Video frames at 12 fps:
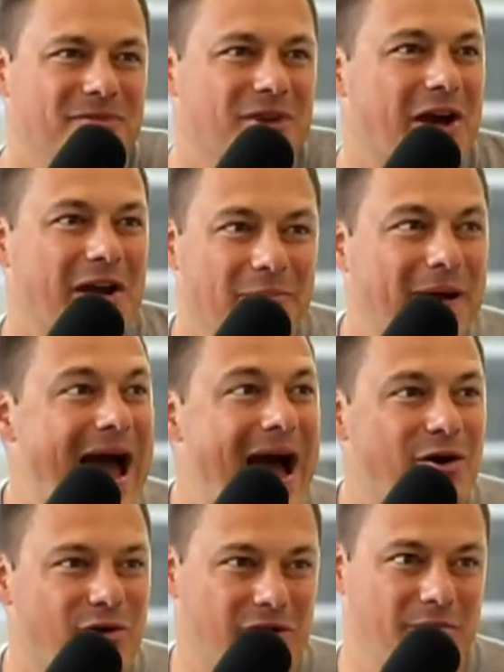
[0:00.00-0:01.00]
You got to
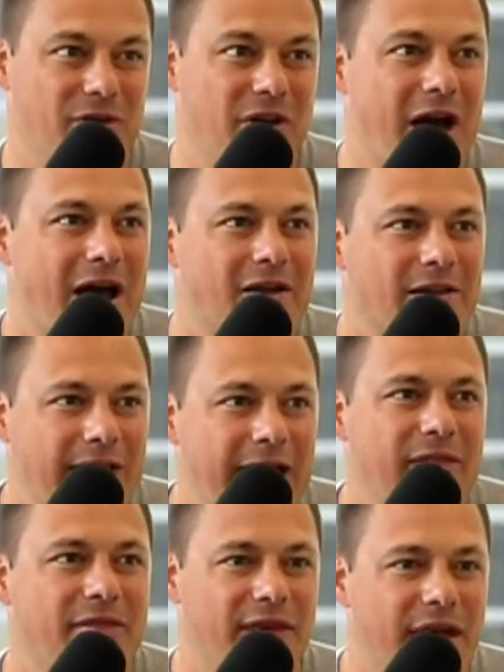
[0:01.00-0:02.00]
empower them. You got to
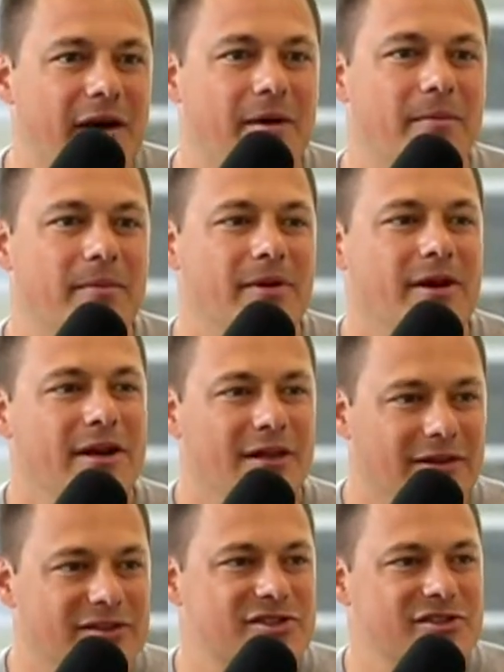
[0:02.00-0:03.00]
let them
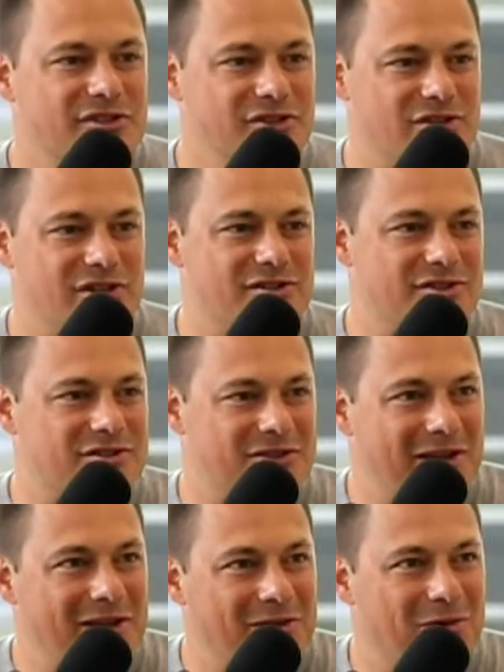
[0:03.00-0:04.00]
listen to Jesus,
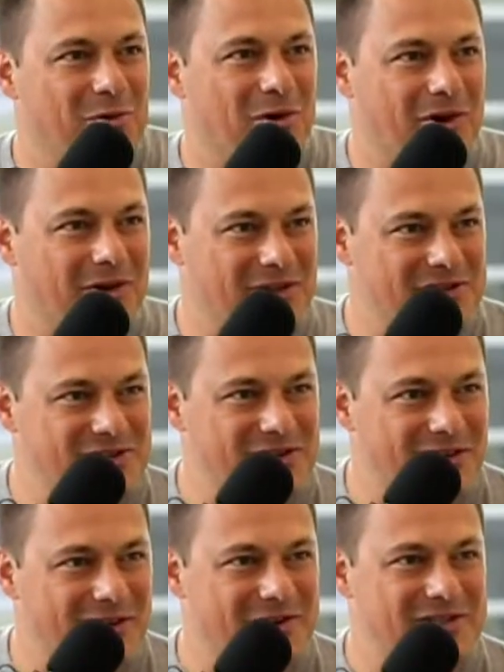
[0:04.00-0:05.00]
get in the Word,
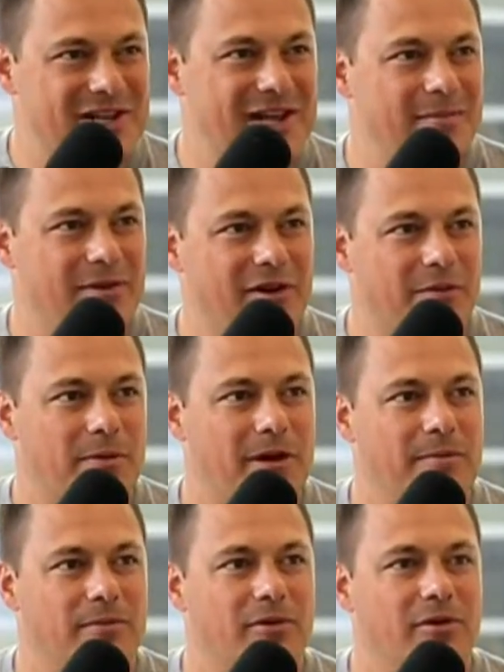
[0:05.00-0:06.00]
listen to their team and their
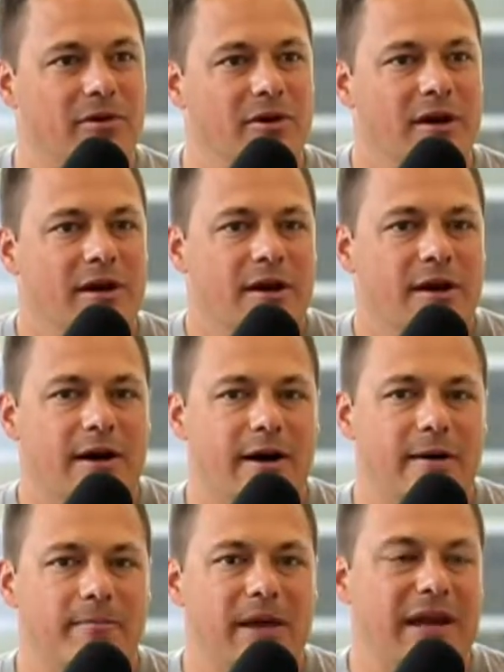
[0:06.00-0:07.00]
people.
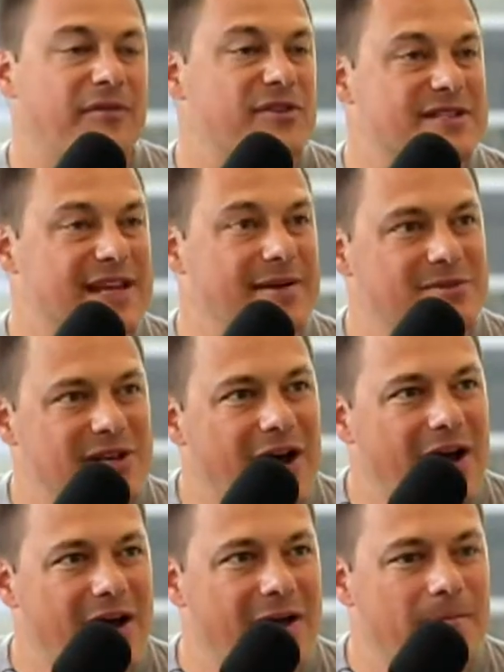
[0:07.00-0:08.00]
And at the same
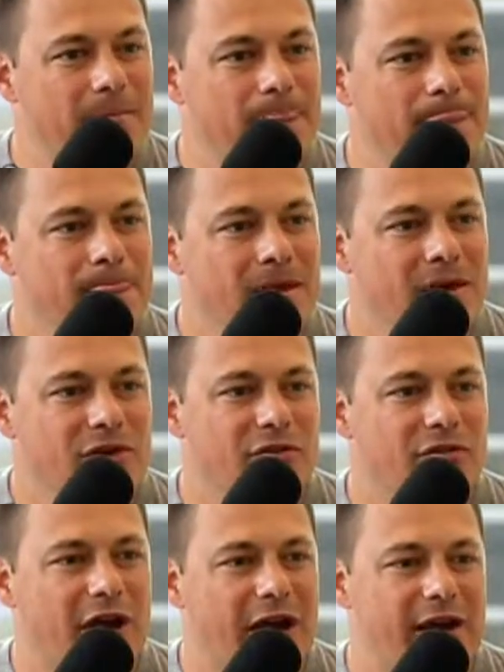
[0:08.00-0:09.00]
time,
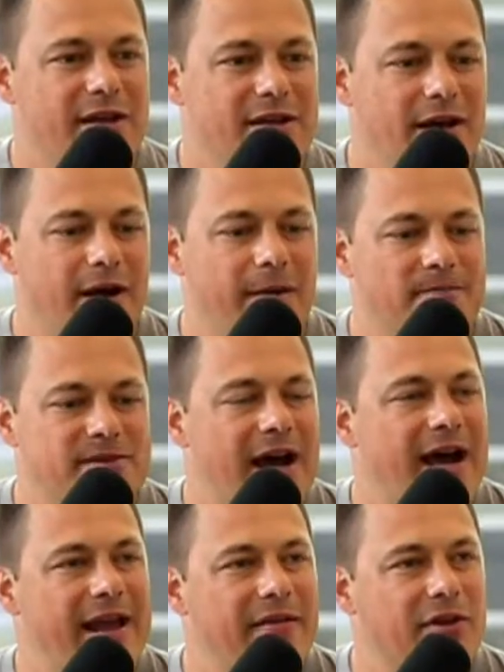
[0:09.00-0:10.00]
you've got to
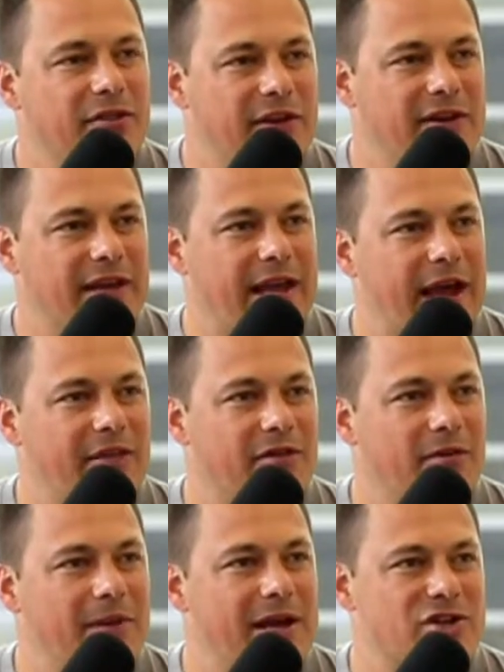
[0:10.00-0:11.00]
tie everything
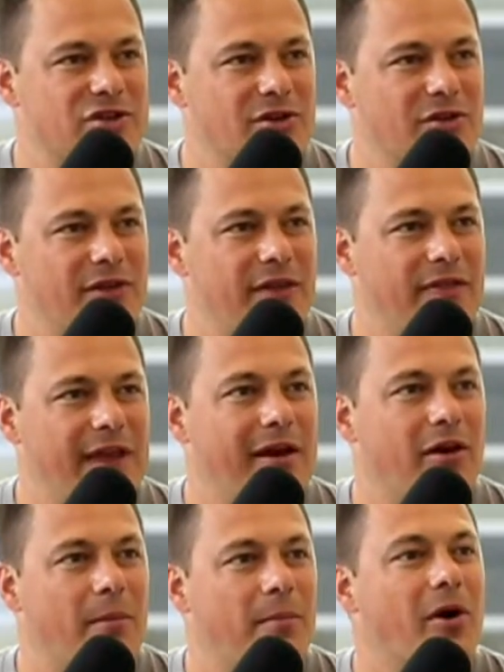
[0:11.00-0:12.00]
together and make sure that they
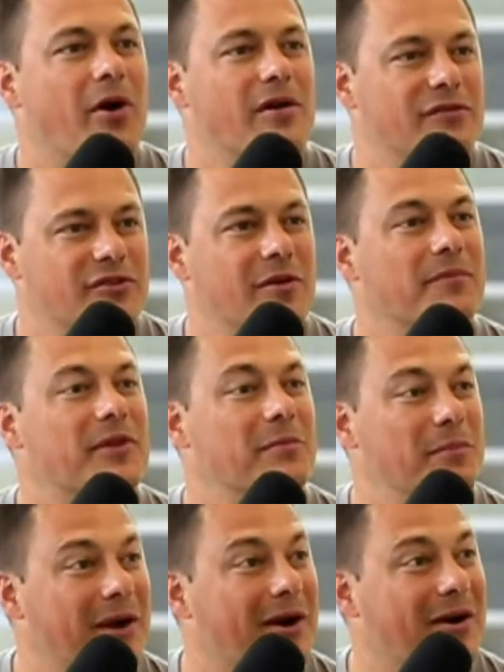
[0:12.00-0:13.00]
are a part of
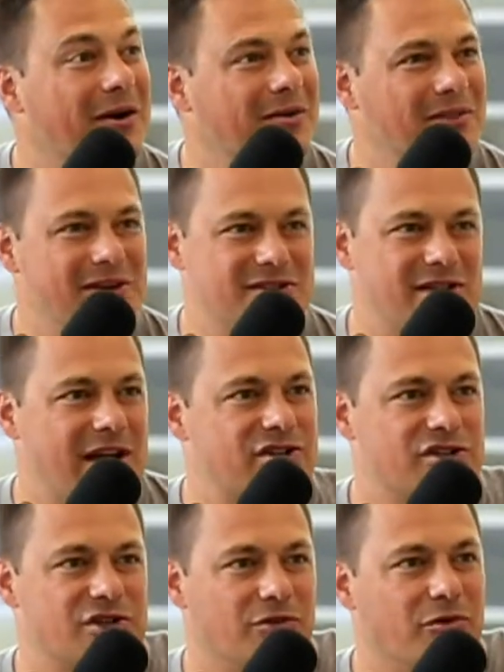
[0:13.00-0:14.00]
something bigger, that it's
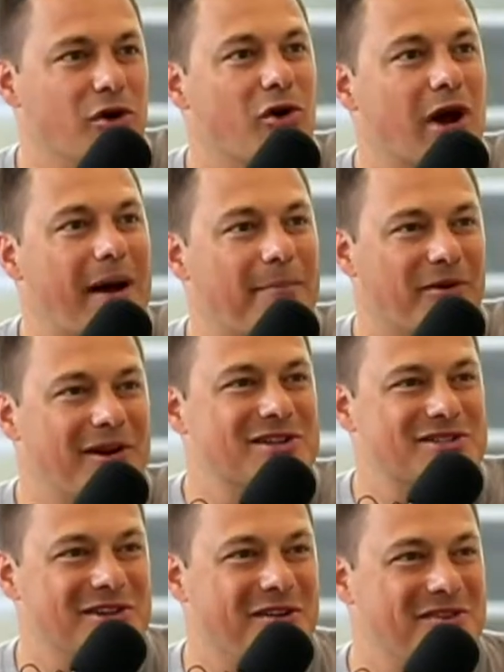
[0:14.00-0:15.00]
not just a rogue
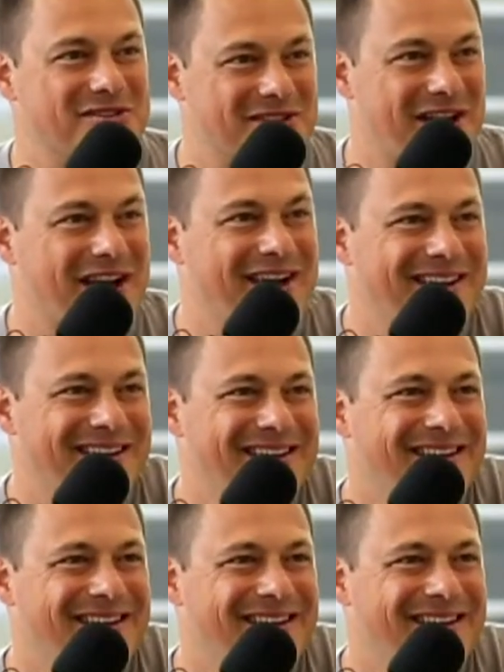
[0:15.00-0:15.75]
operation on the side.